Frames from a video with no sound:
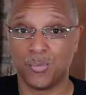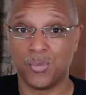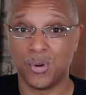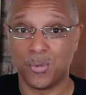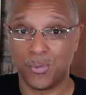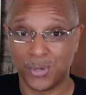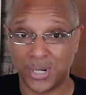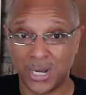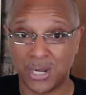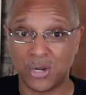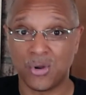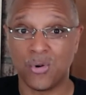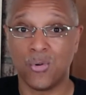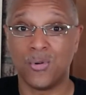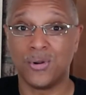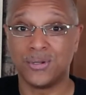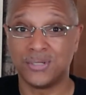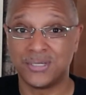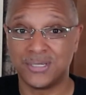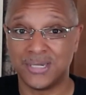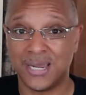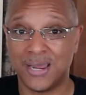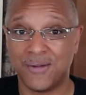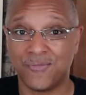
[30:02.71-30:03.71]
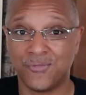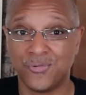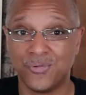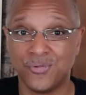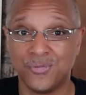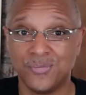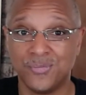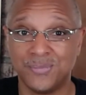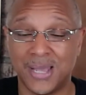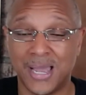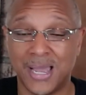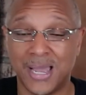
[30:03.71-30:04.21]
but when I go into that
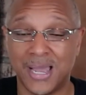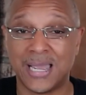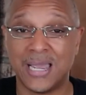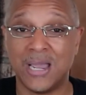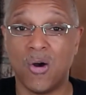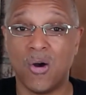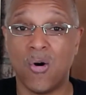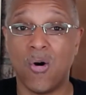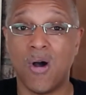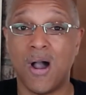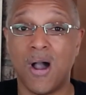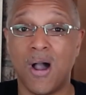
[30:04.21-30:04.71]
room, I get,